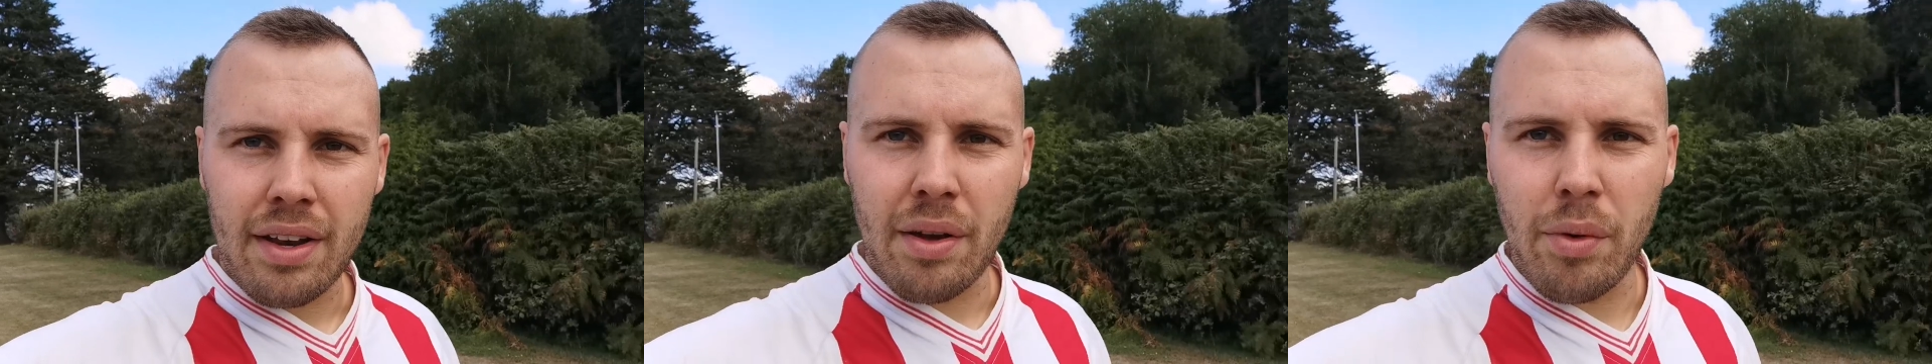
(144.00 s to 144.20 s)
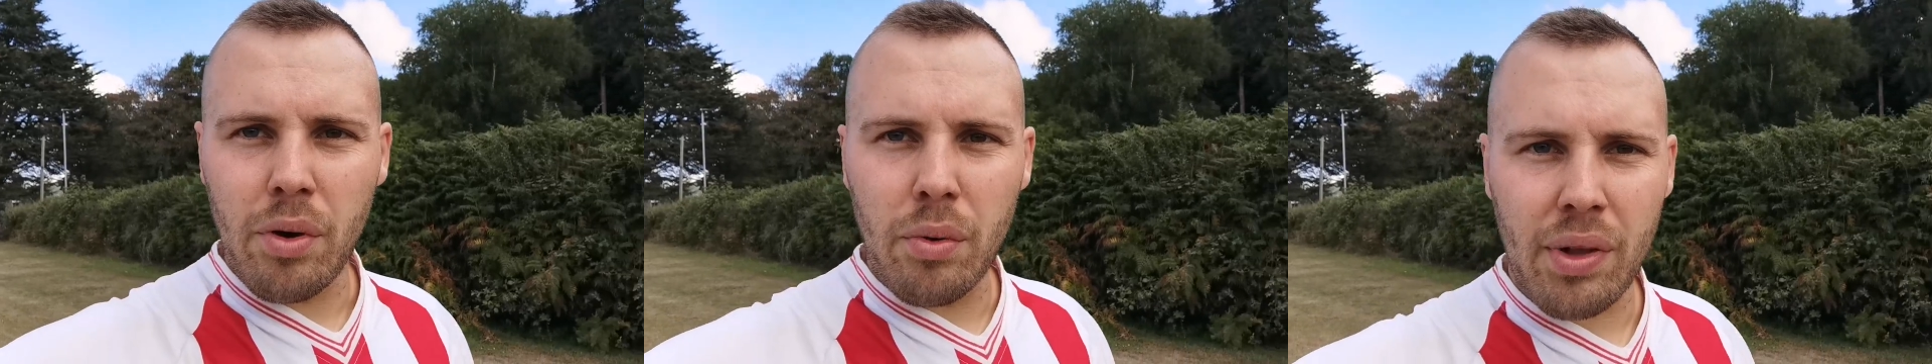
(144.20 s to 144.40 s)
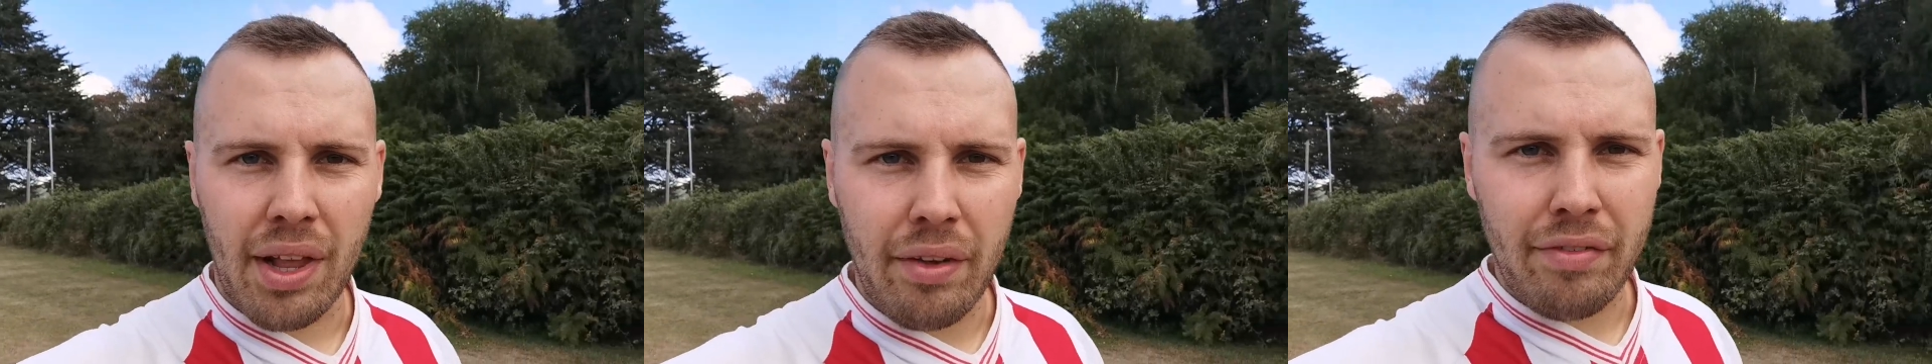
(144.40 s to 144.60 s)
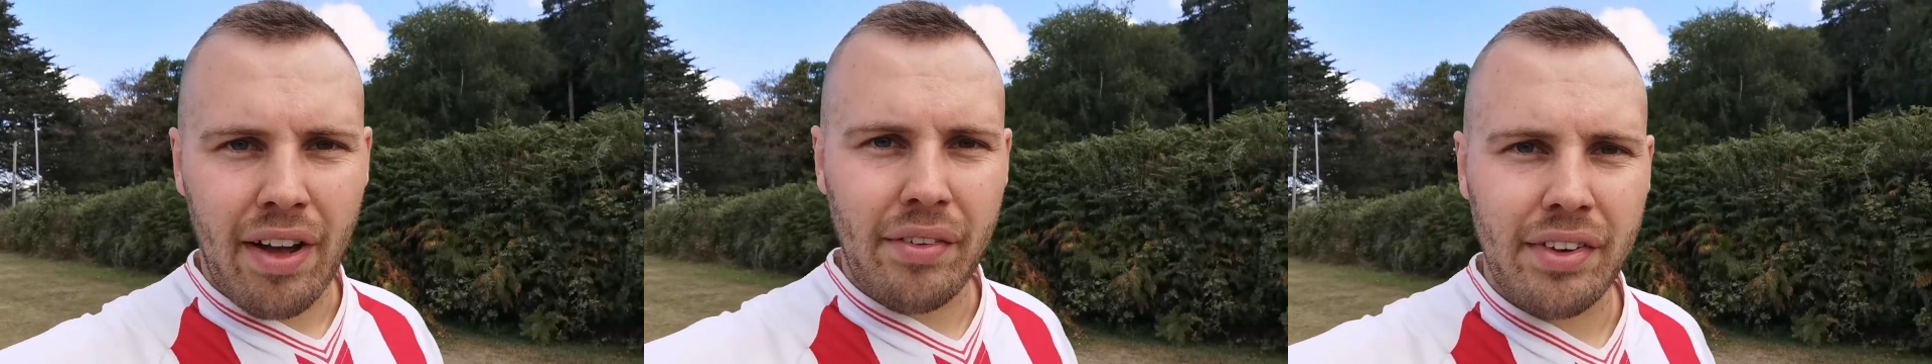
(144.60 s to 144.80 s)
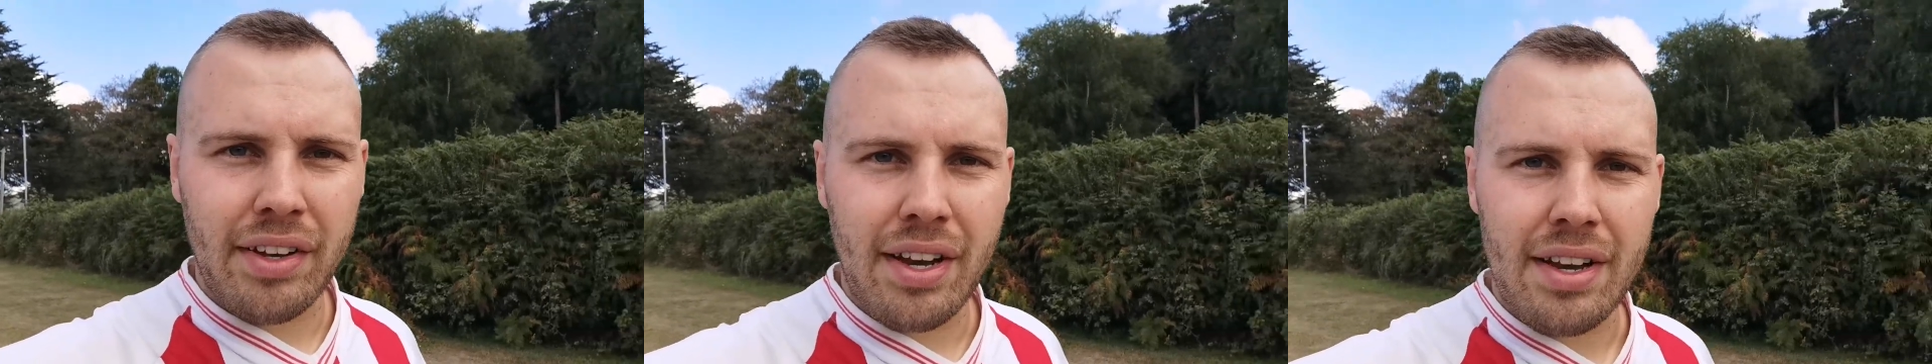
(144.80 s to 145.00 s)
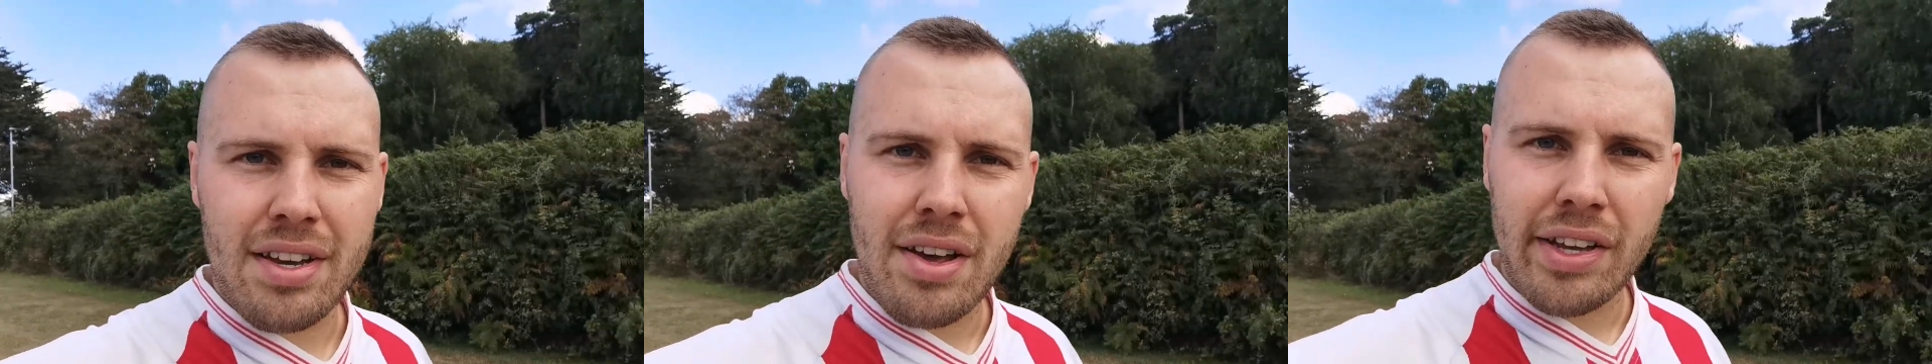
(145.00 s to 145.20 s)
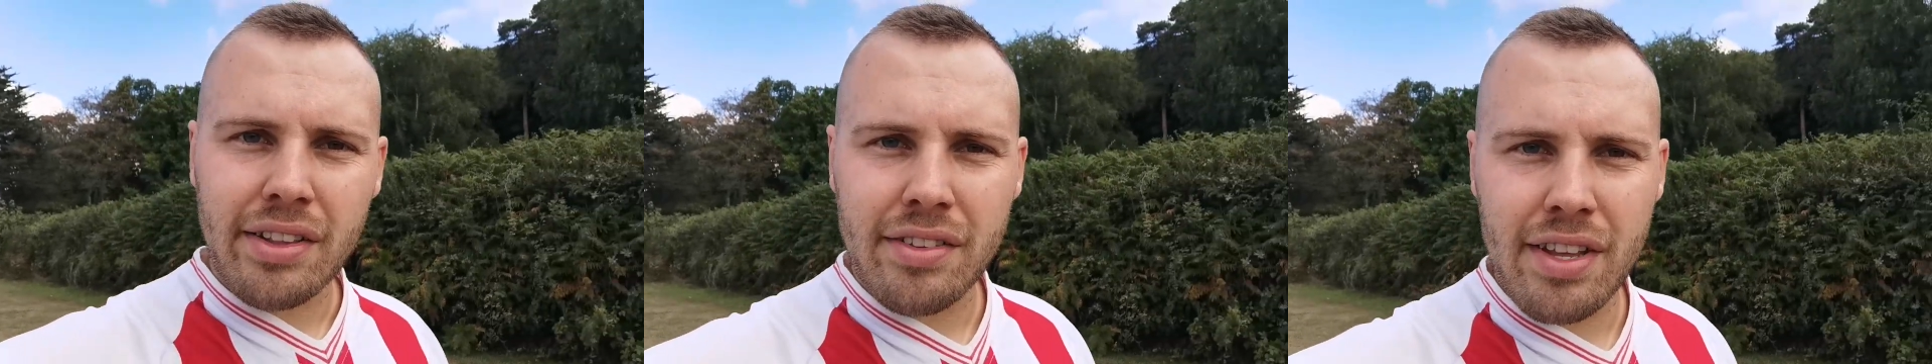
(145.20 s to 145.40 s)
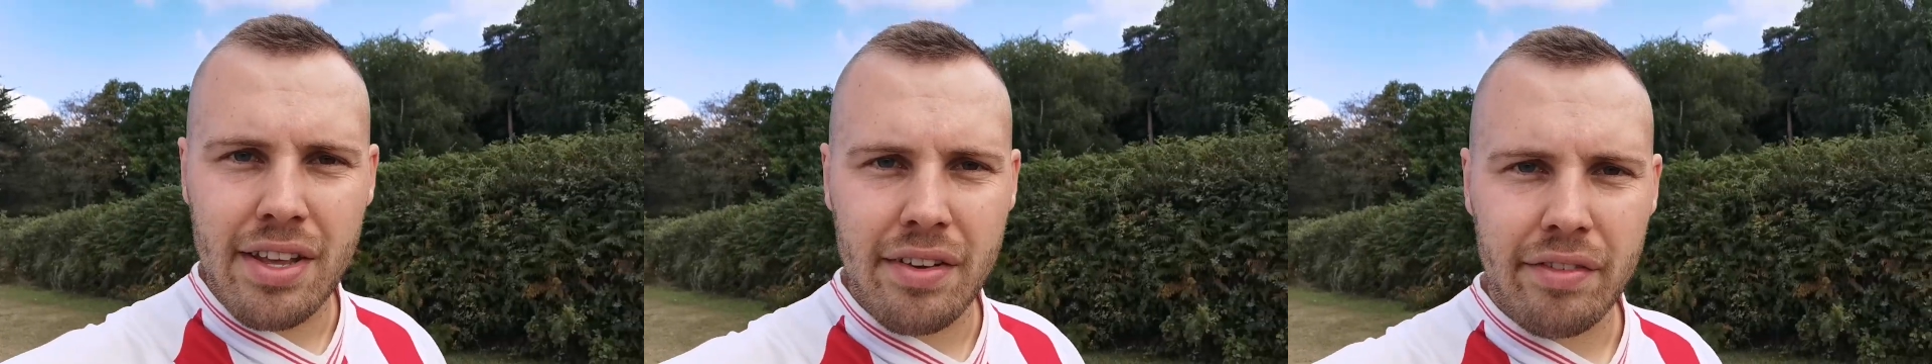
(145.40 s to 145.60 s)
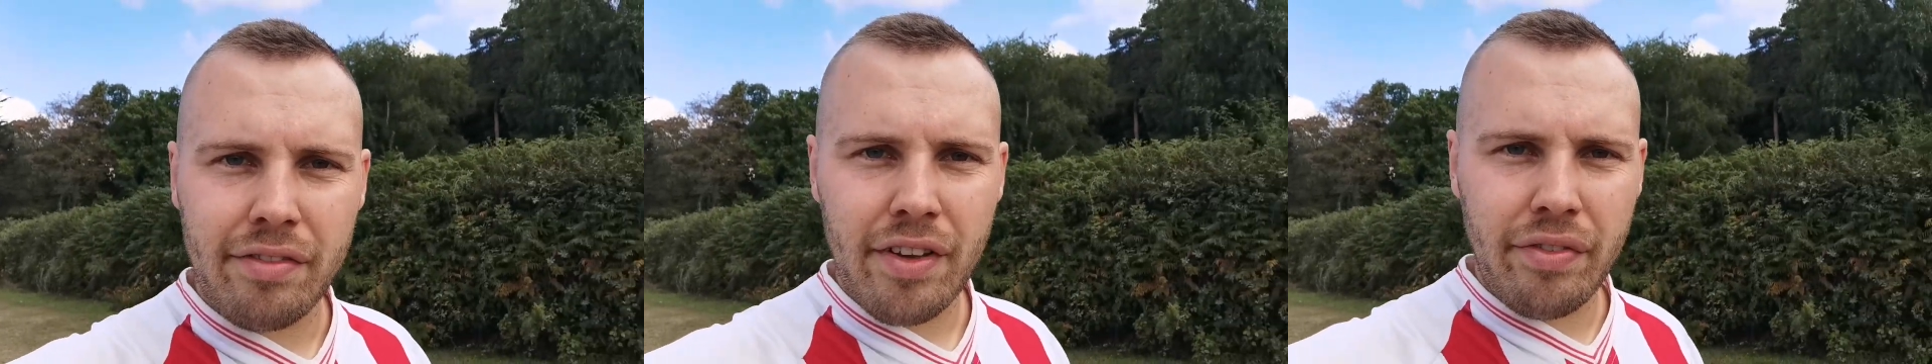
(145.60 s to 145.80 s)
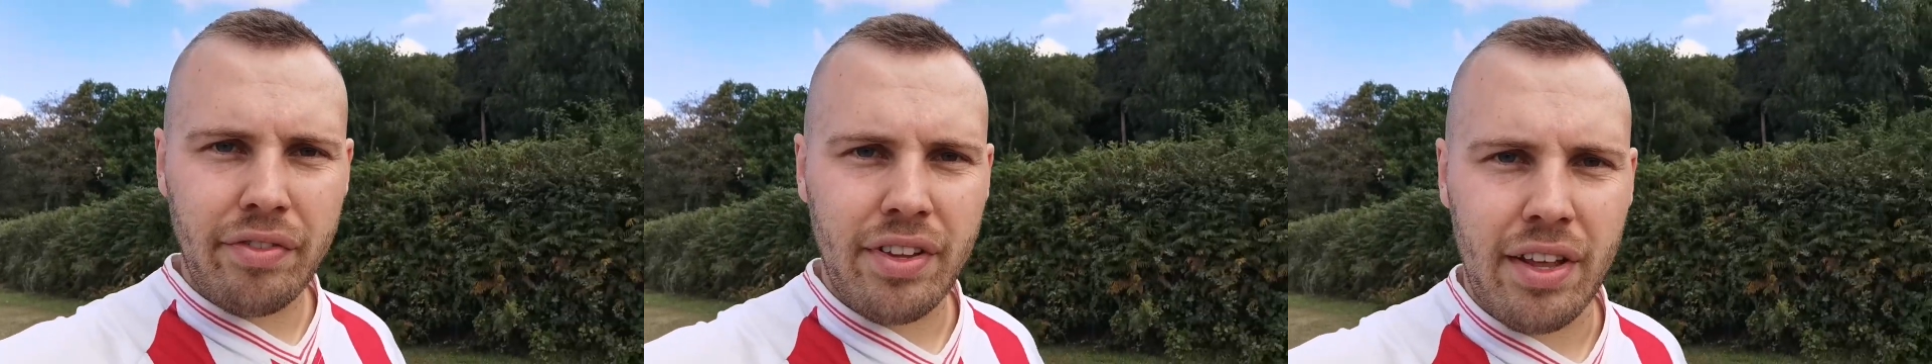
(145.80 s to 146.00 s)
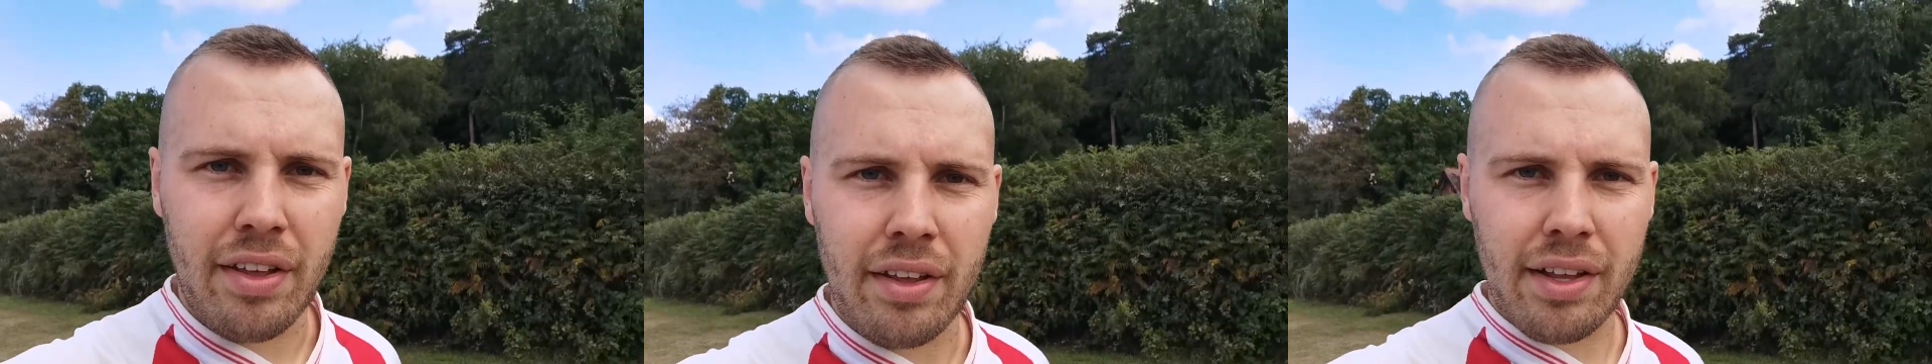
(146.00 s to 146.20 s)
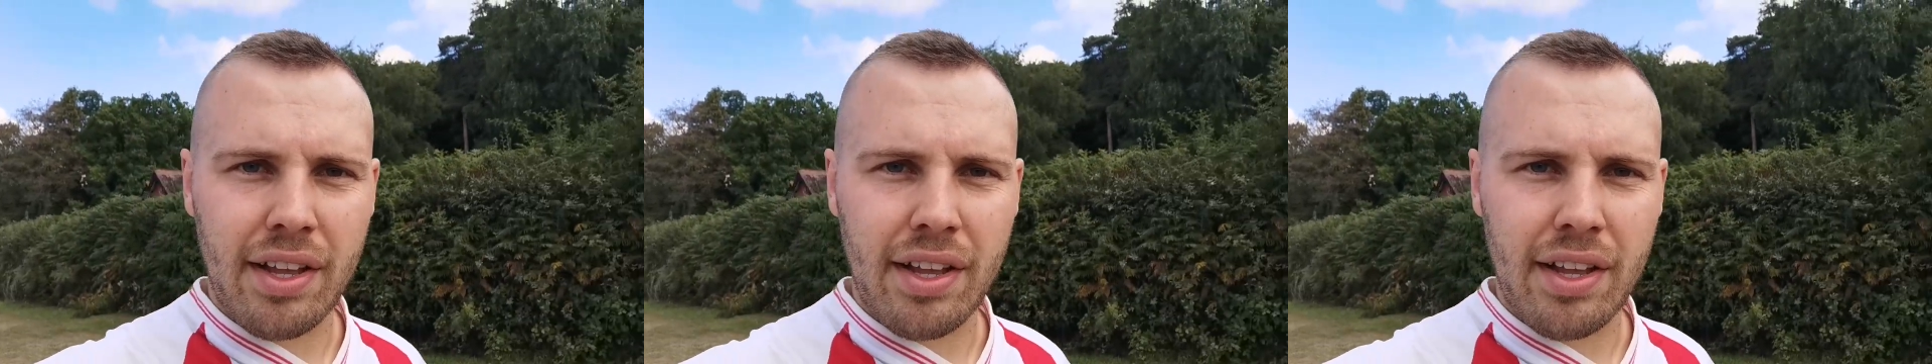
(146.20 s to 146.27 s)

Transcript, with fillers: They were also founded in 1950,